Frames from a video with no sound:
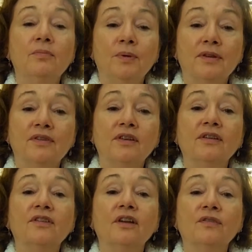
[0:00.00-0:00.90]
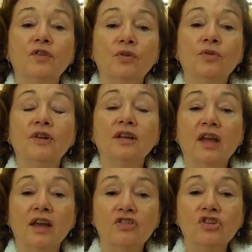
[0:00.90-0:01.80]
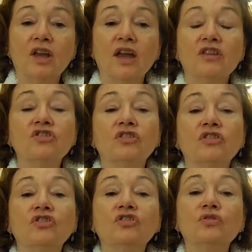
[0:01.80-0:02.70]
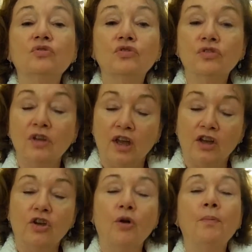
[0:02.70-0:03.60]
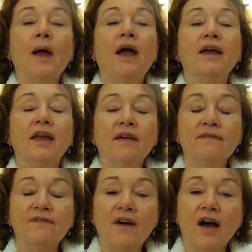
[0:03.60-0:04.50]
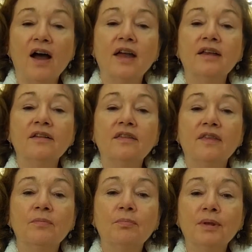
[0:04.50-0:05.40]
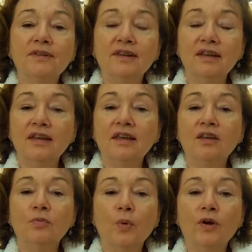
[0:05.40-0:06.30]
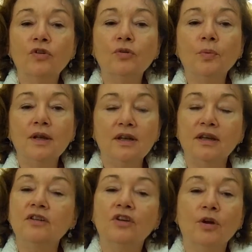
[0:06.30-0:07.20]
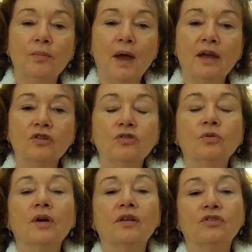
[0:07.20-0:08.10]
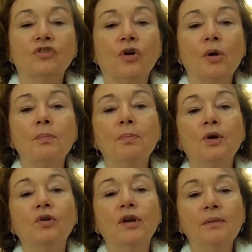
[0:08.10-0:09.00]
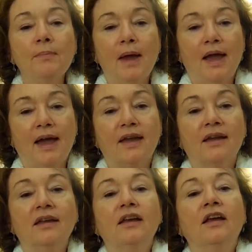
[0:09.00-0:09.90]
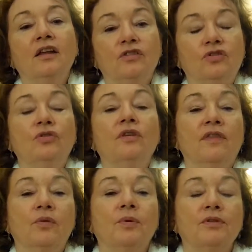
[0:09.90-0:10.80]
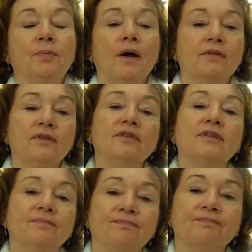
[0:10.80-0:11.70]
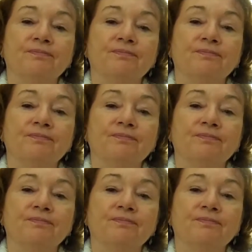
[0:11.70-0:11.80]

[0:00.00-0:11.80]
the business of using education to go back and find the missing key. Where do we need to go back to and start building back to the responses?